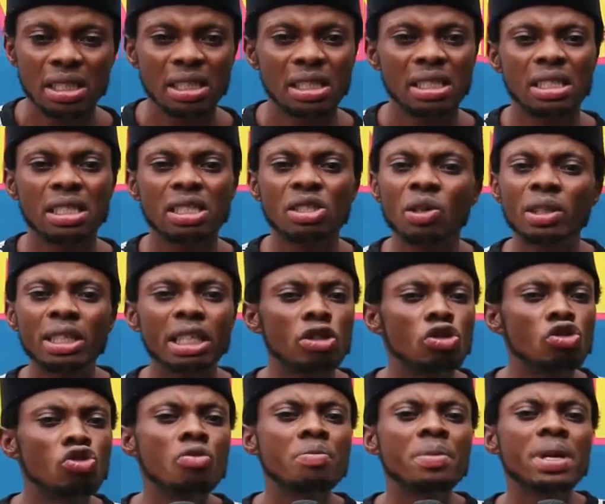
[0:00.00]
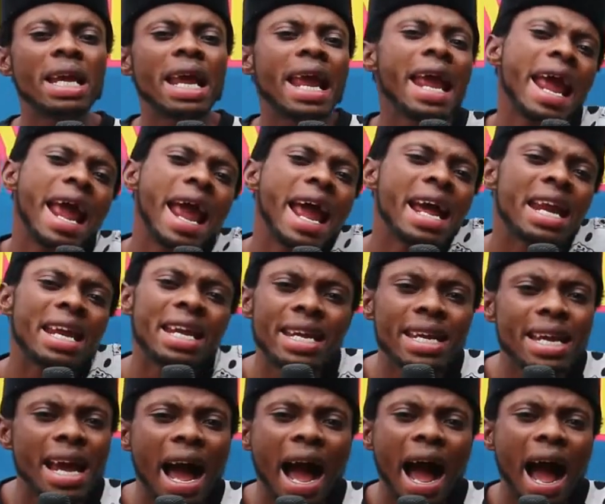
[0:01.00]
She just do me
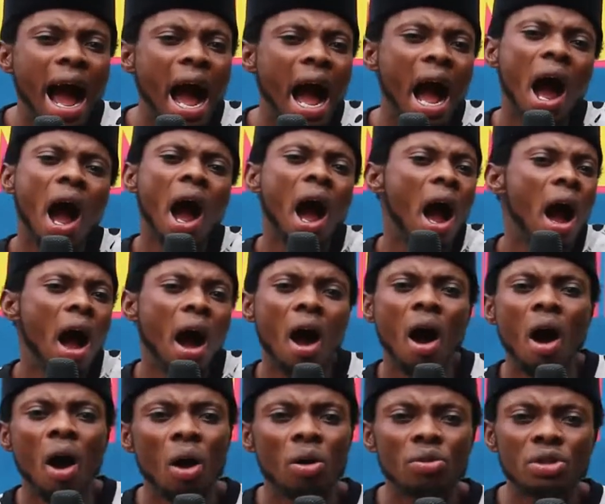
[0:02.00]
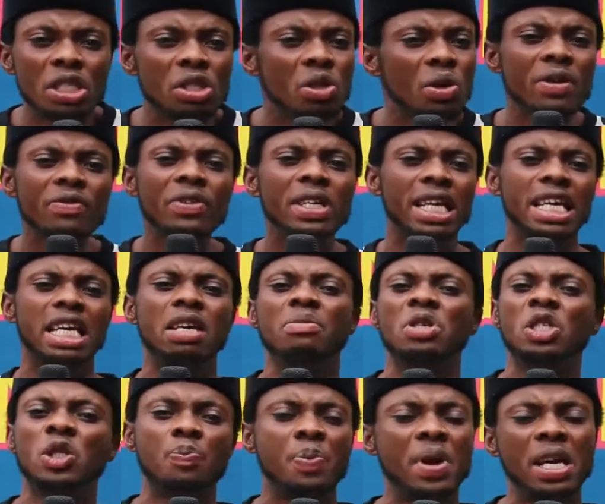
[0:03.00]
anyhow. She not even they give
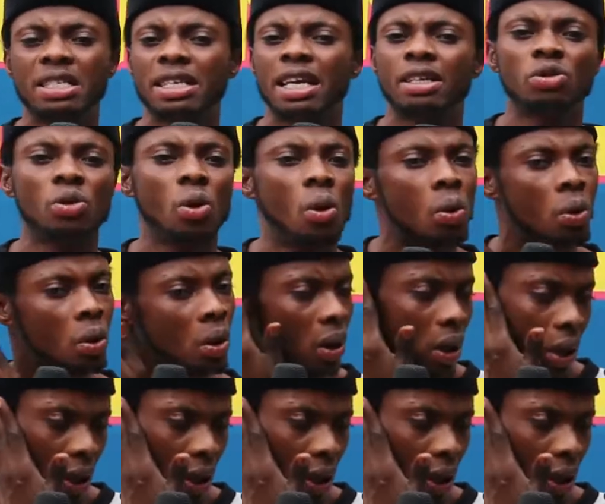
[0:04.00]
me space at all.